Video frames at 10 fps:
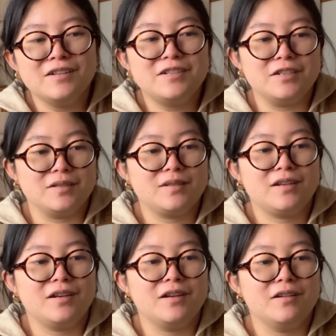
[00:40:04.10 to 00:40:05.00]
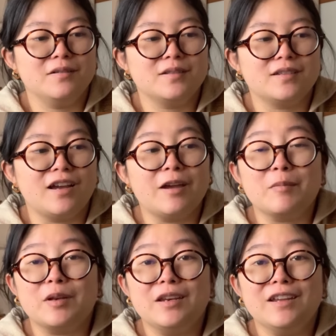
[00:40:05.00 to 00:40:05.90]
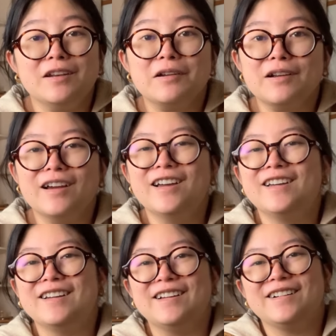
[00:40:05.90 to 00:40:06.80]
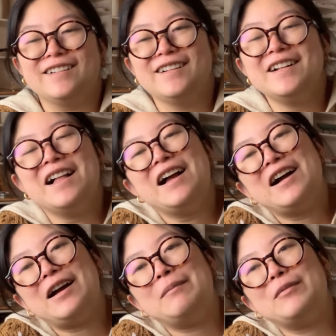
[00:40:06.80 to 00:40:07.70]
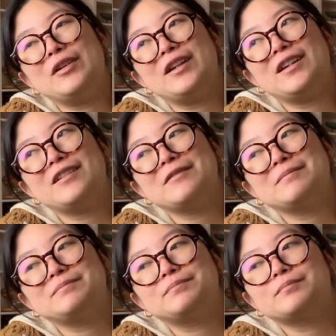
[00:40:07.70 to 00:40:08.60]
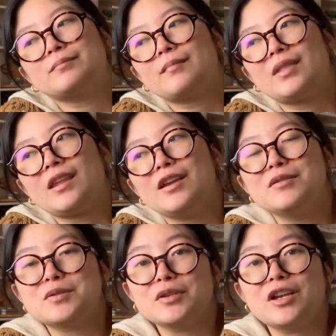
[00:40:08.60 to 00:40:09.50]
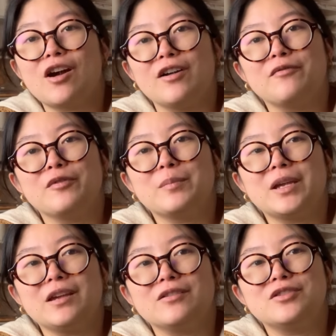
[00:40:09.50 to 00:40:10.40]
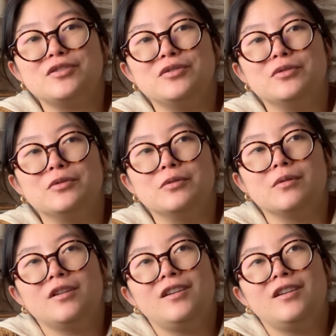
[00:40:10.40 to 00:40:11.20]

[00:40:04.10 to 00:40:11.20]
just because I'm a knitter. I'm like, it was really hard for me to